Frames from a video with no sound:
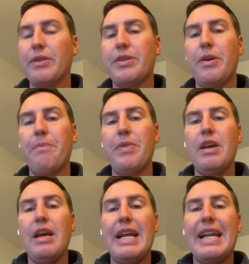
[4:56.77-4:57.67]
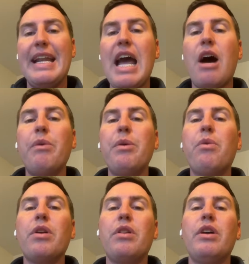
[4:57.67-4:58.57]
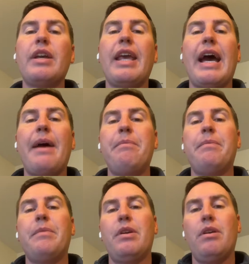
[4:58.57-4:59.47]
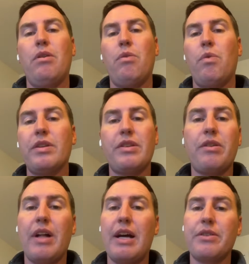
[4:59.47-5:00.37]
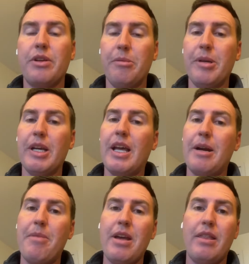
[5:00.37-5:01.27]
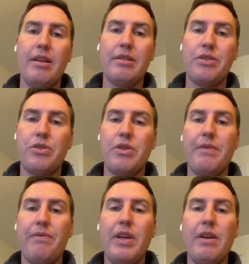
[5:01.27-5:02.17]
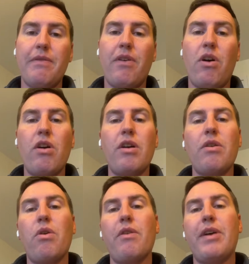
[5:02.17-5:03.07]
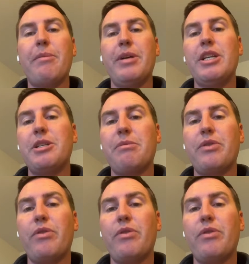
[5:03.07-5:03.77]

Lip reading: So now we want to look at where's the clouds going to be? Can I make this trip VFR, or if I'm an instrument